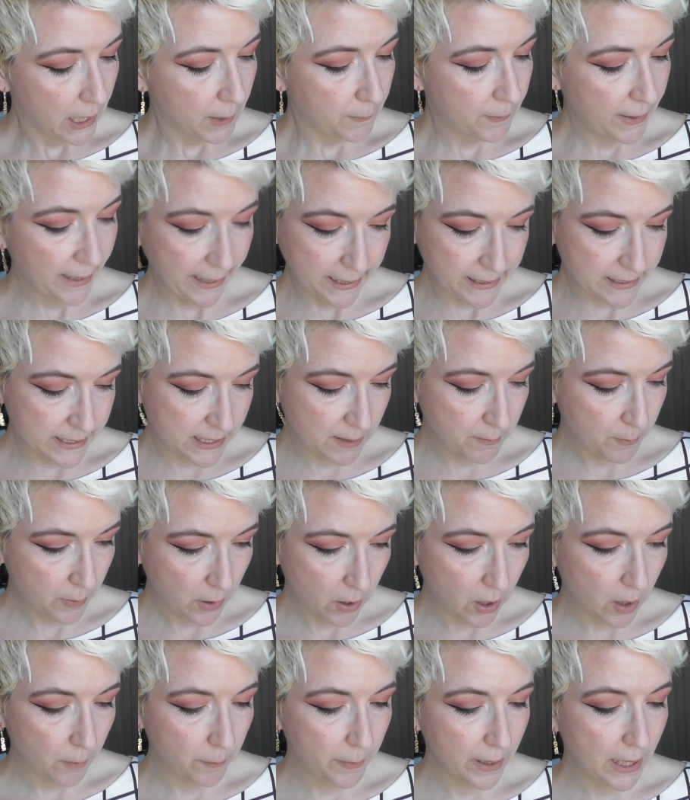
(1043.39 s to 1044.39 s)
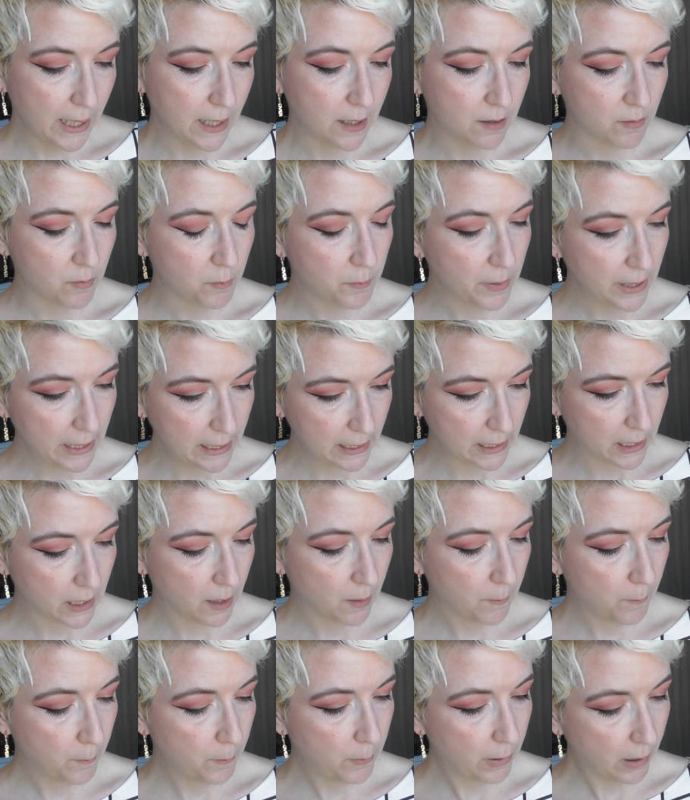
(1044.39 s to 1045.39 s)
Pansy Pop, and Pink
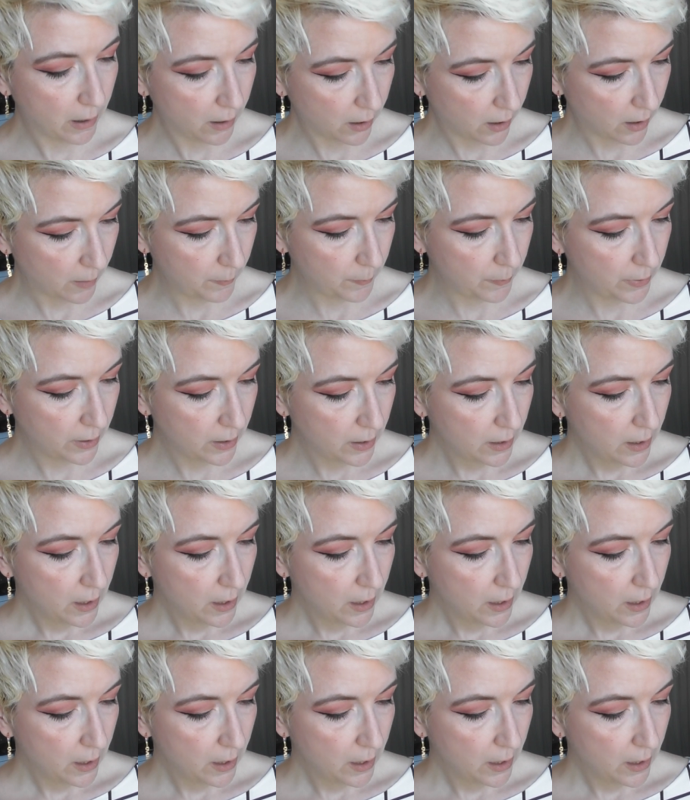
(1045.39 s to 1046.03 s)
Pop.